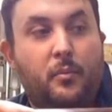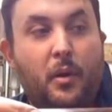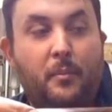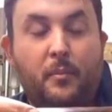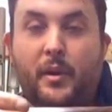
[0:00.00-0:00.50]
the
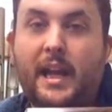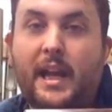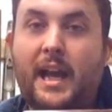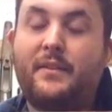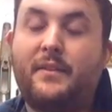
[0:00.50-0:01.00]
problem we
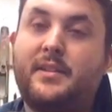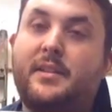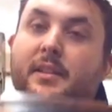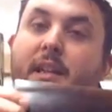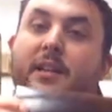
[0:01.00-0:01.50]
have
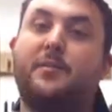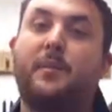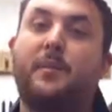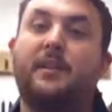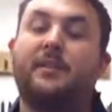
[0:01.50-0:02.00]
is guns
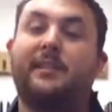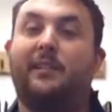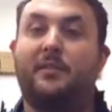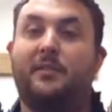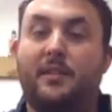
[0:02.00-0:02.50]
being
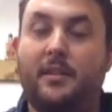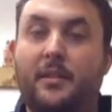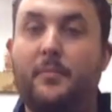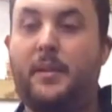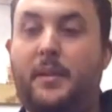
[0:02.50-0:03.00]
sold to
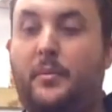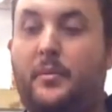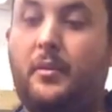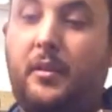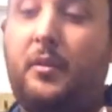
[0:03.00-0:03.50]

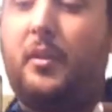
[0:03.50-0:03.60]
people